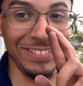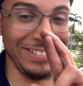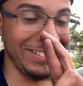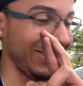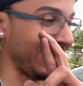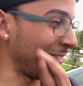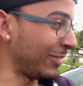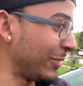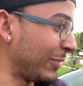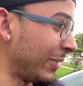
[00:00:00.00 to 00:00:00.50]

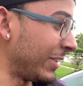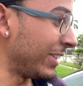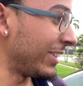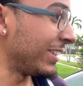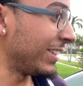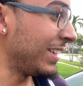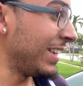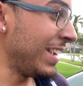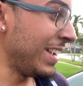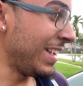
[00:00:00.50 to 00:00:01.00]
Cross a
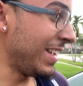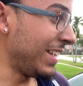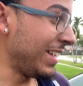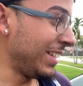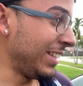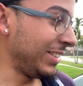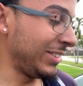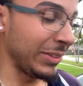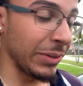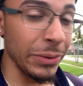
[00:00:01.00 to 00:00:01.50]
finger.
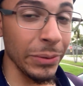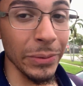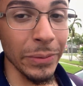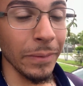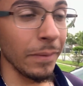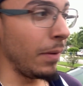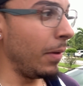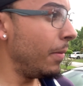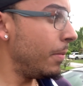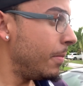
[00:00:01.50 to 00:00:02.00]
So
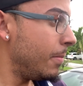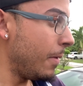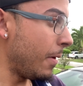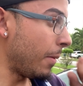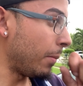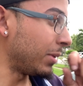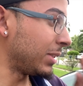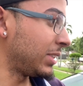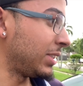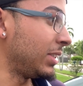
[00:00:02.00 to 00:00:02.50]

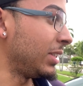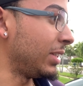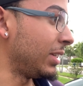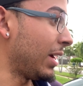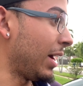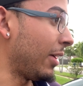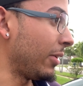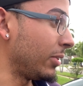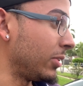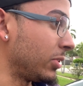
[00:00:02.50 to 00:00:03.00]
I'm gonna see
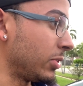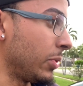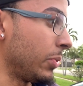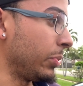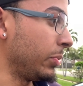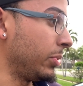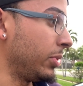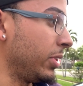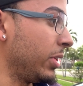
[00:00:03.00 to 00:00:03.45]
how this goes.